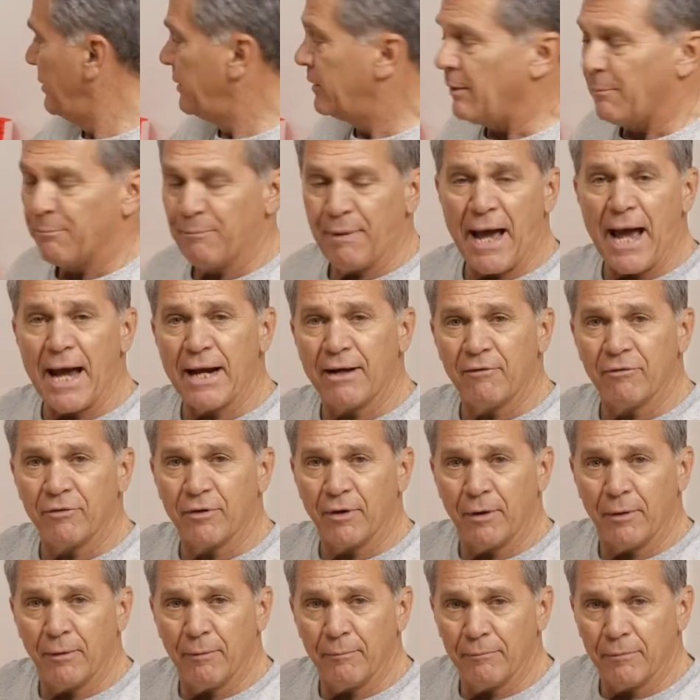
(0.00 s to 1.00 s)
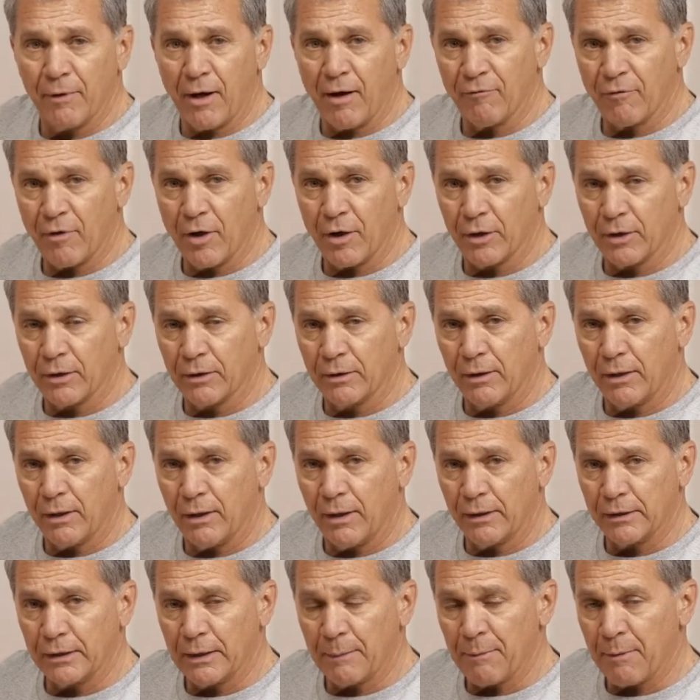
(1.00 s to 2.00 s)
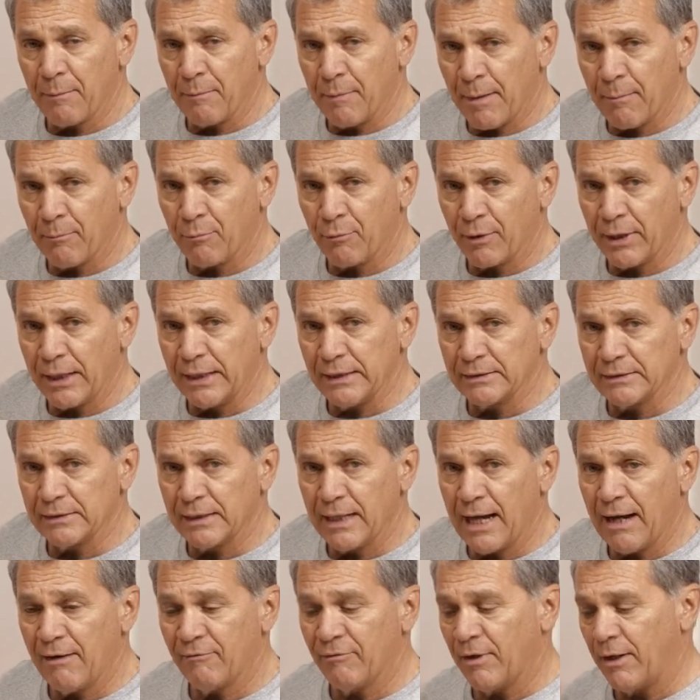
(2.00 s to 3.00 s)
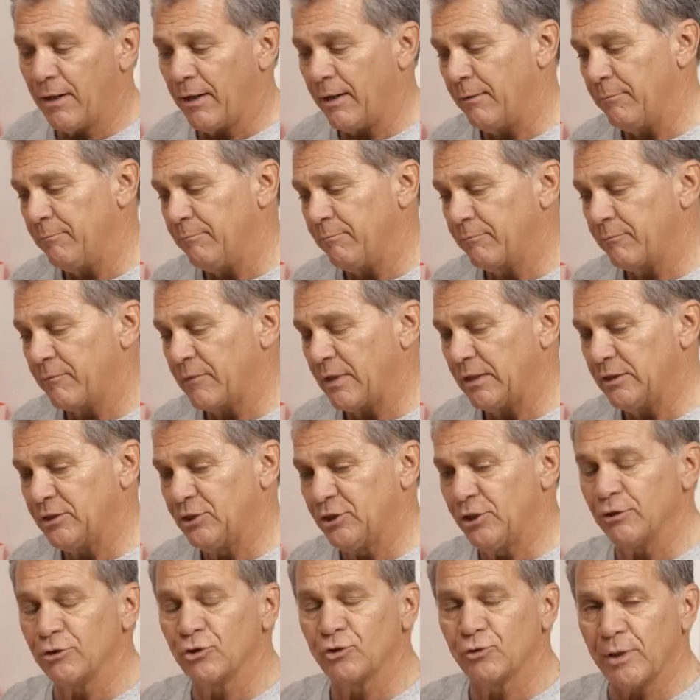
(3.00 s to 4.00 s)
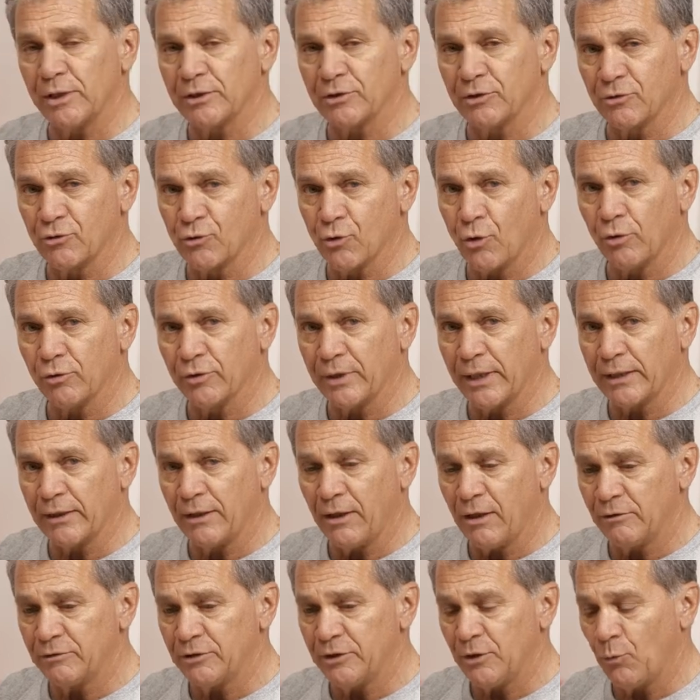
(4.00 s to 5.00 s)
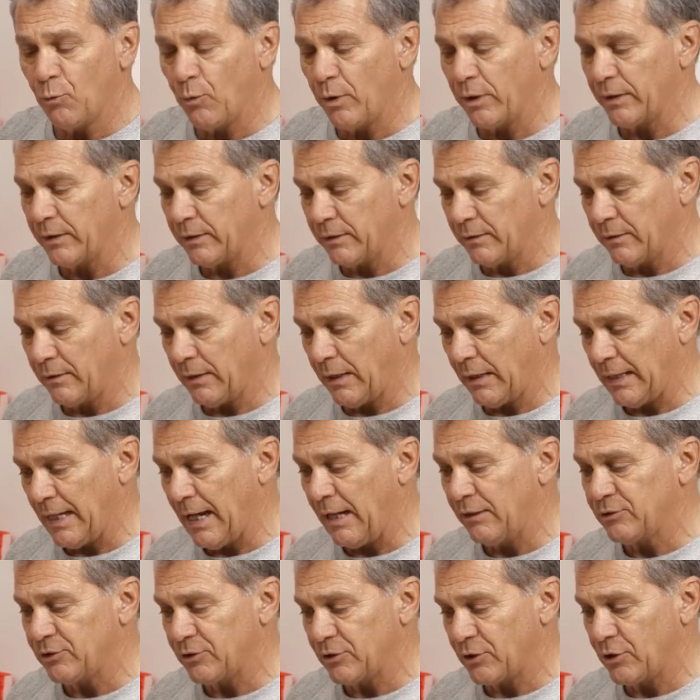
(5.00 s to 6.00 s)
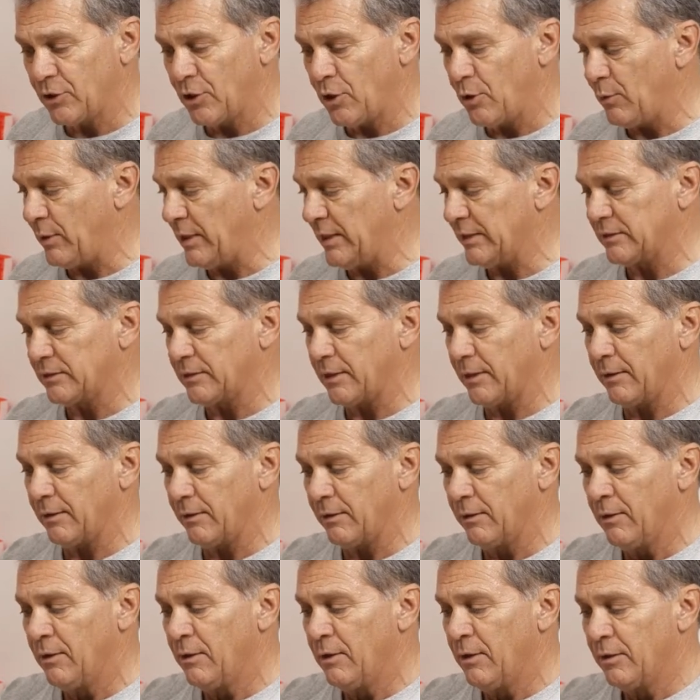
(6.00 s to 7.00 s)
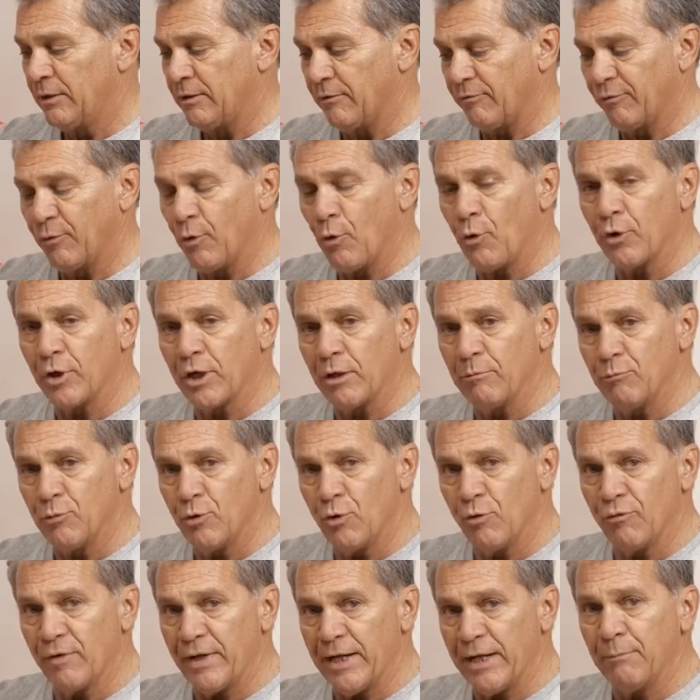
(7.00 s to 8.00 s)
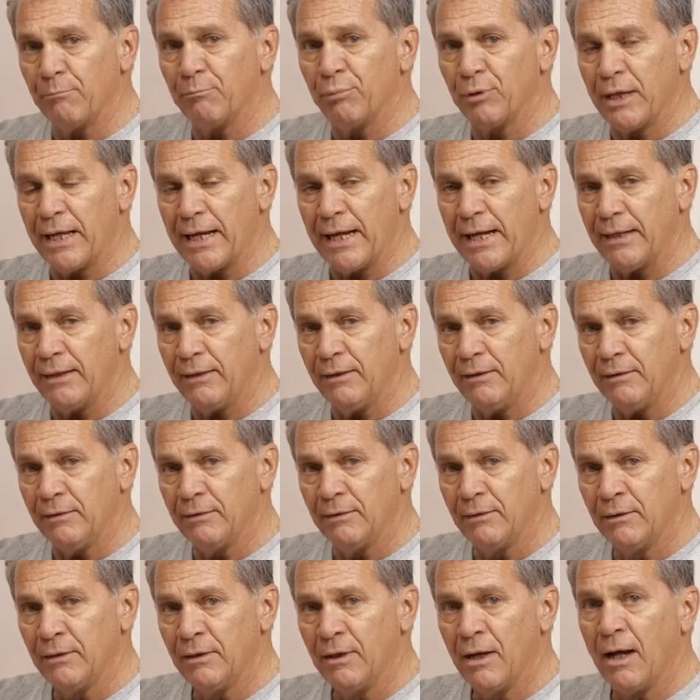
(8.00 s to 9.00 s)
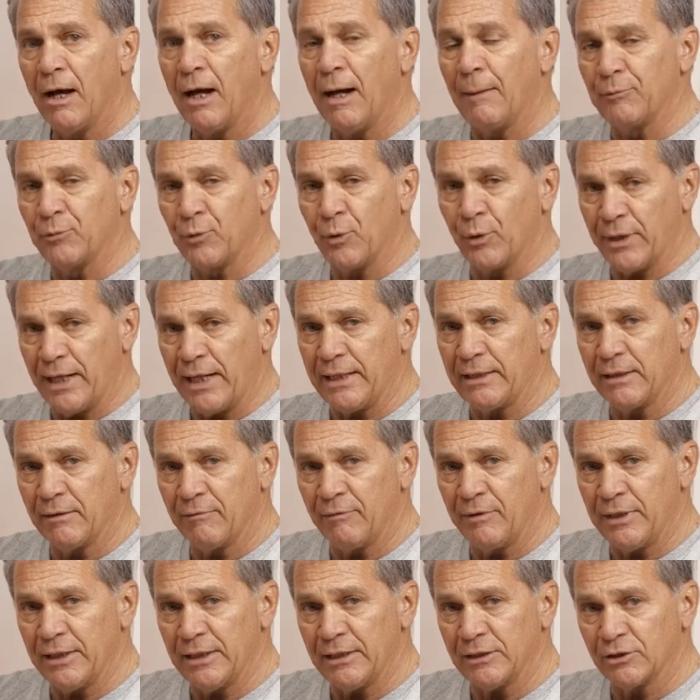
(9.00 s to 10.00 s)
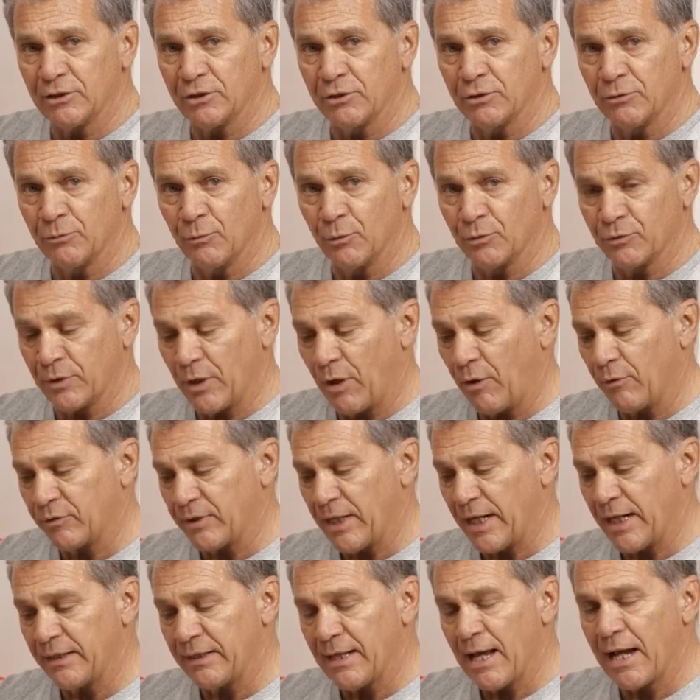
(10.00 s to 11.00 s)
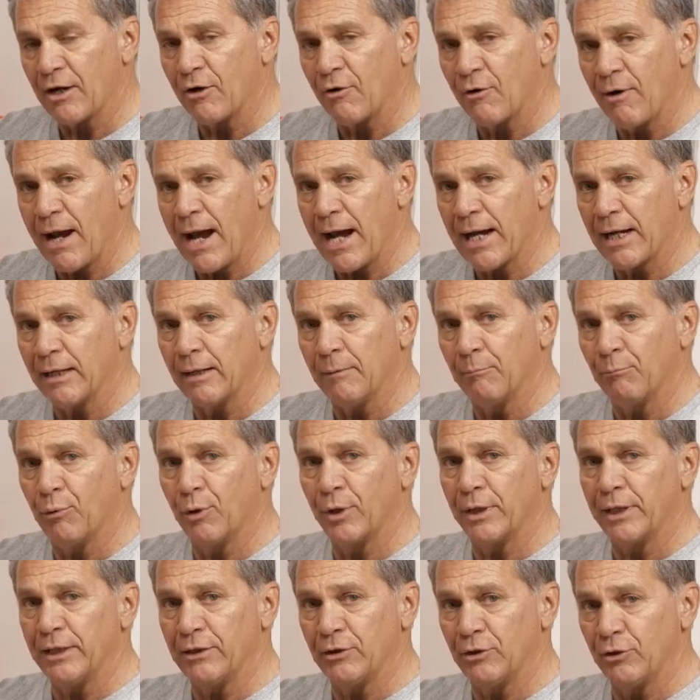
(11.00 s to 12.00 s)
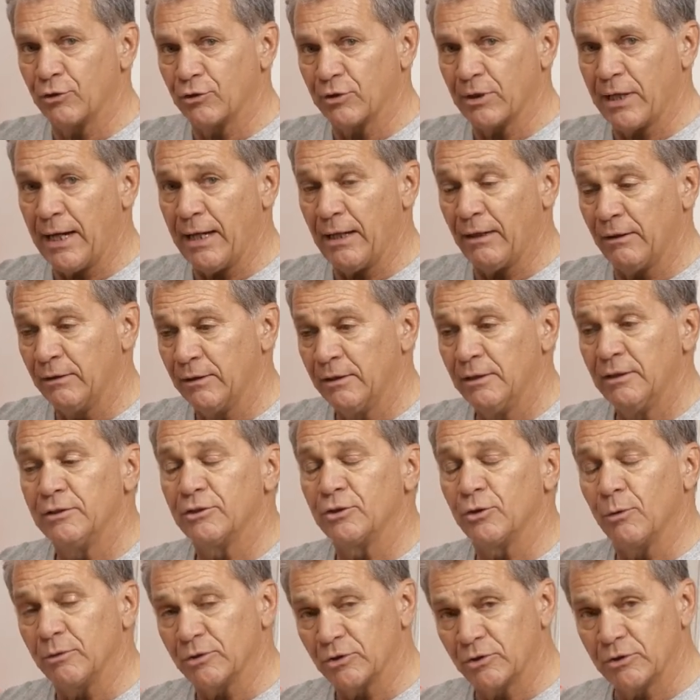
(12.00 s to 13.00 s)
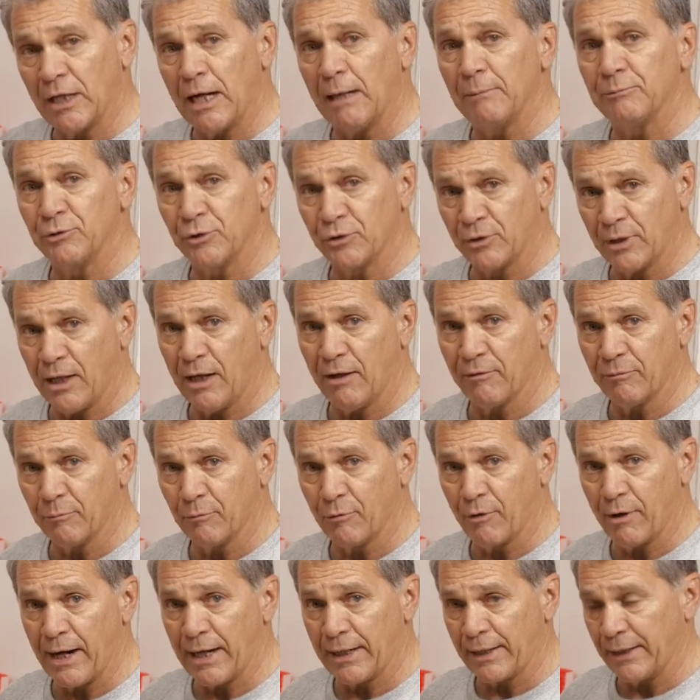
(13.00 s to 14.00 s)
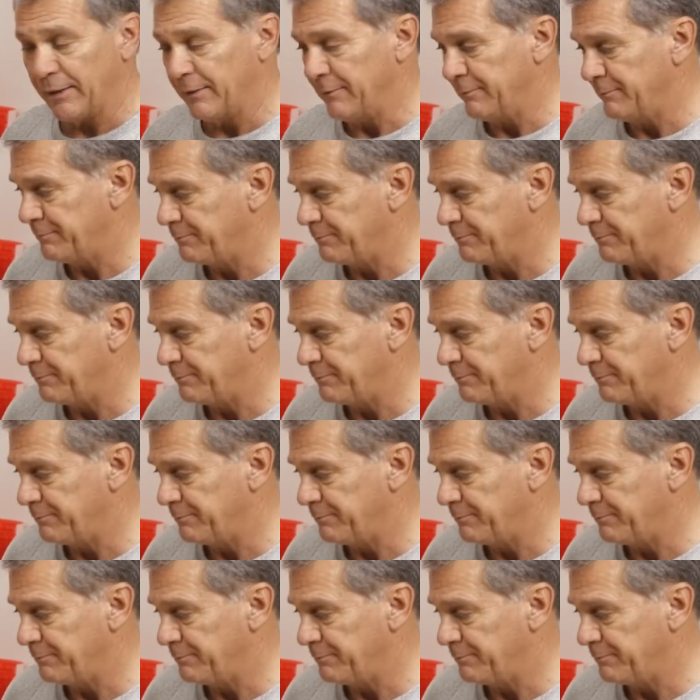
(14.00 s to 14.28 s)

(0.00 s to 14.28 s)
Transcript: The back of our uncoupling membranes have a shear stress control technology. What it allows it to do is the floor can move in plane up to 1/8 of an inch without taking that crack and putting it into your tile. So it stops your tile from cracking.